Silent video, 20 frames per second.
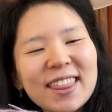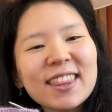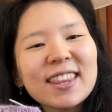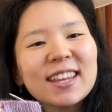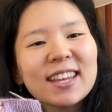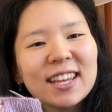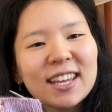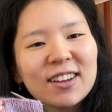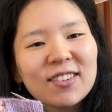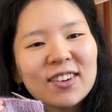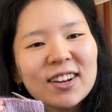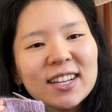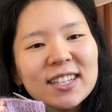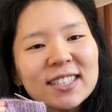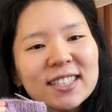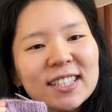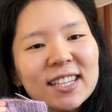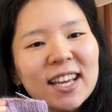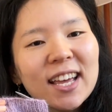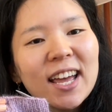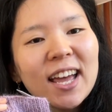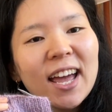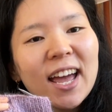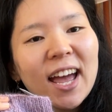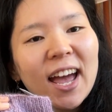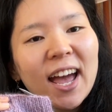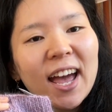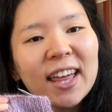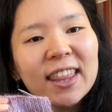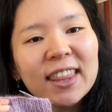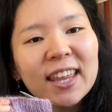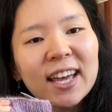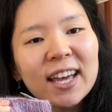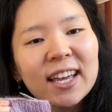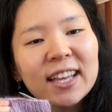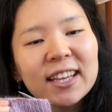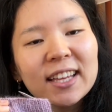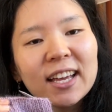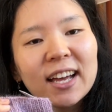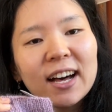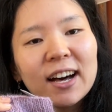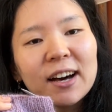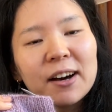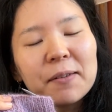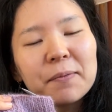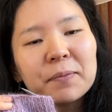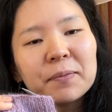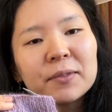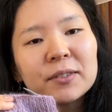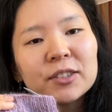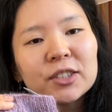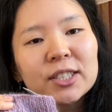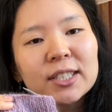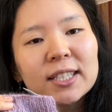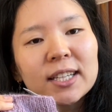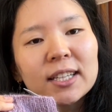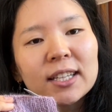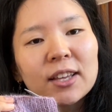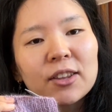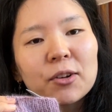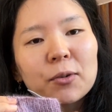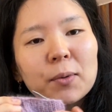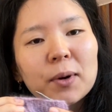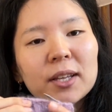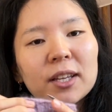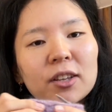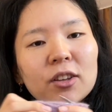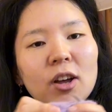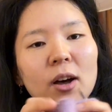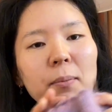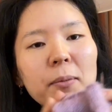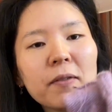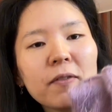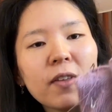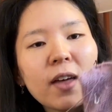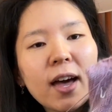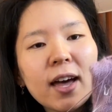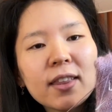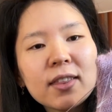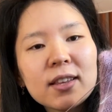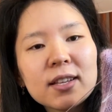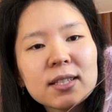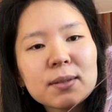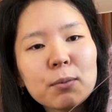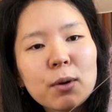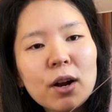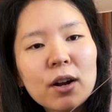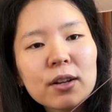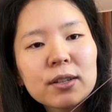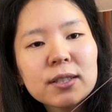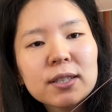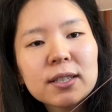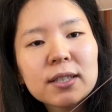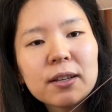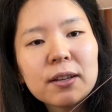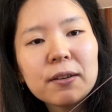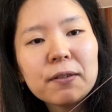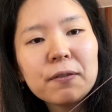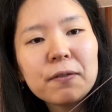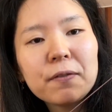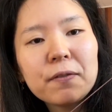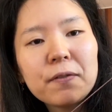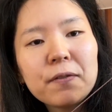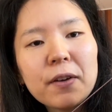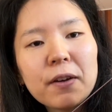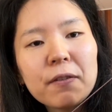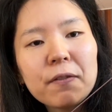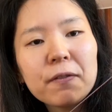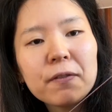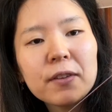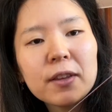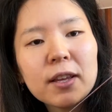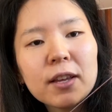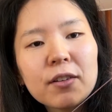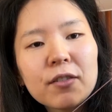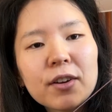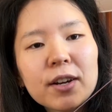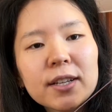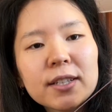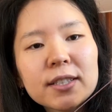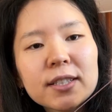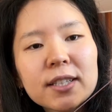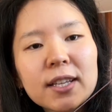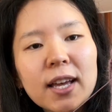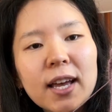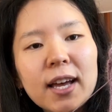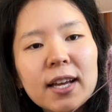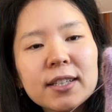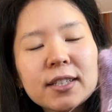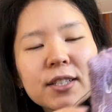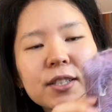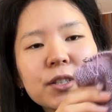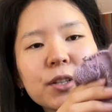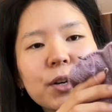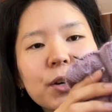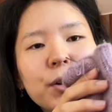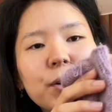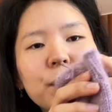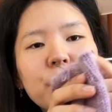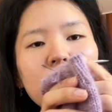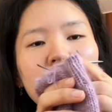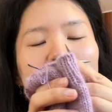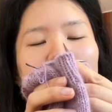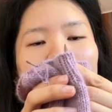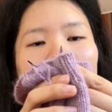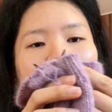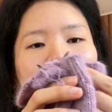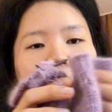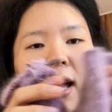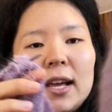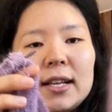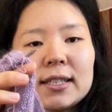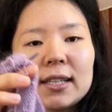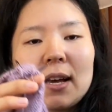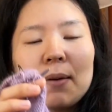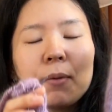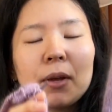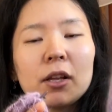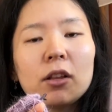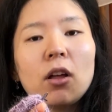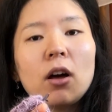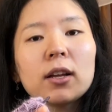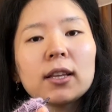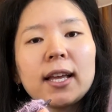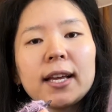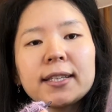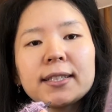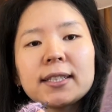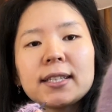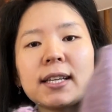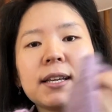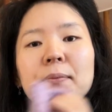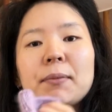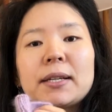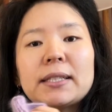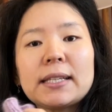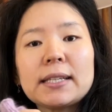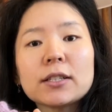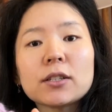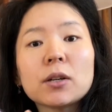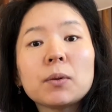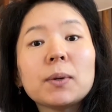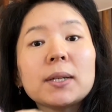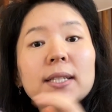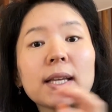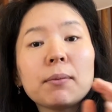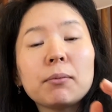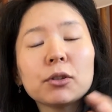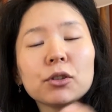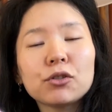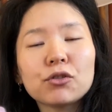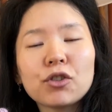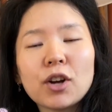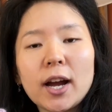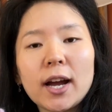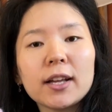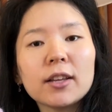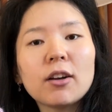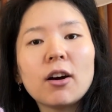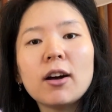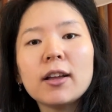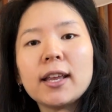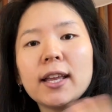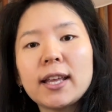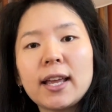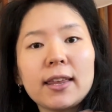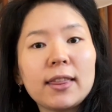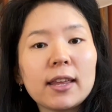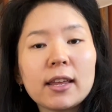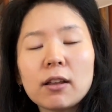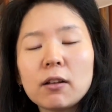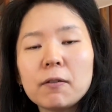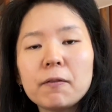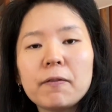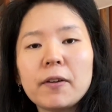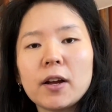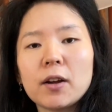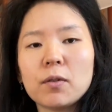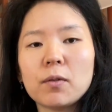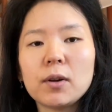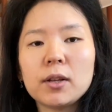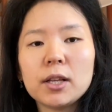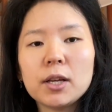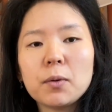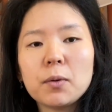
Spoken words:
decrease. And then just another one on top of that, this marks the 5th decrease. And so it's coming along nicely. My sister was able to try it on, and I think it'll fit really